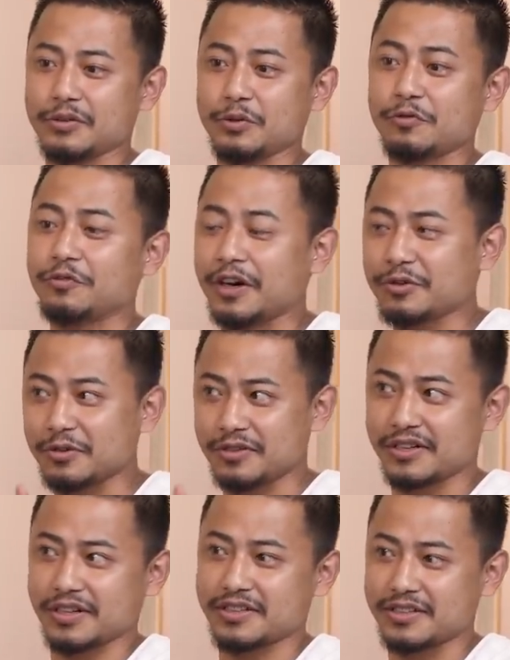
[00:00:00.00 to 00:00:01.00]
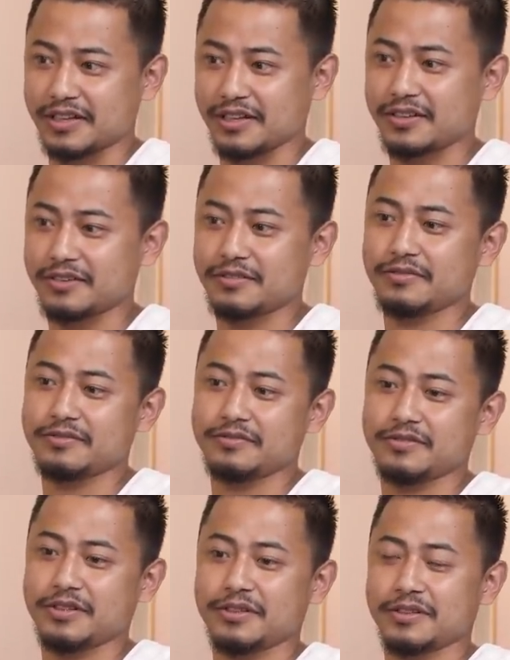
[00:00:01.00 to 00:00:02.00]
You found your direction like
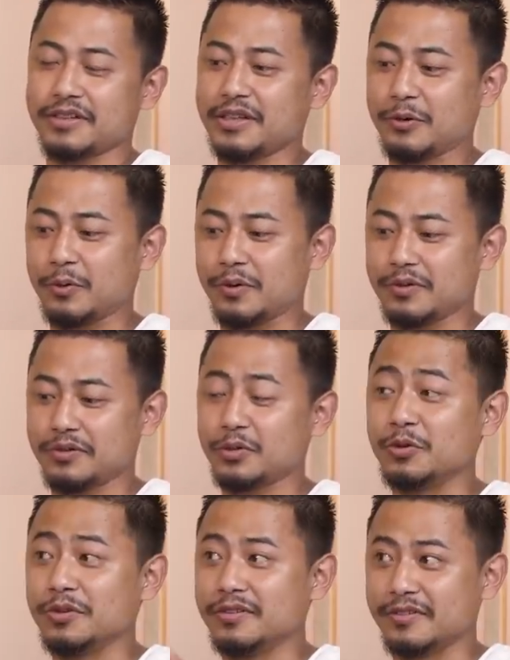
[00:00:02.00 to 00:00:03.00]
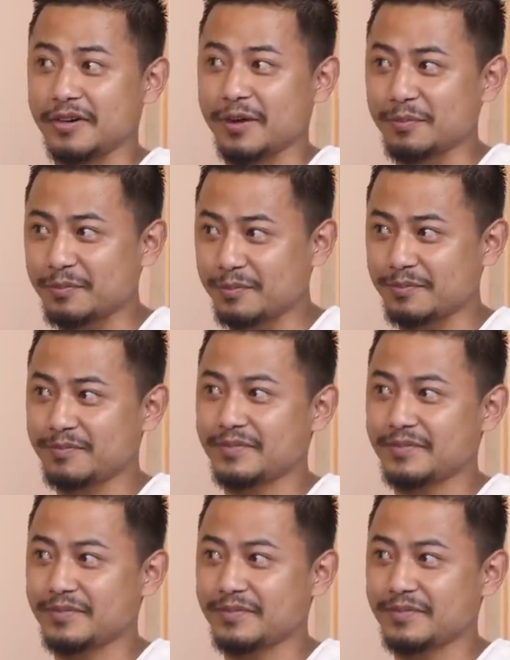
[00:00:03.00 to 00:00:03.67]
kina ko you could rap.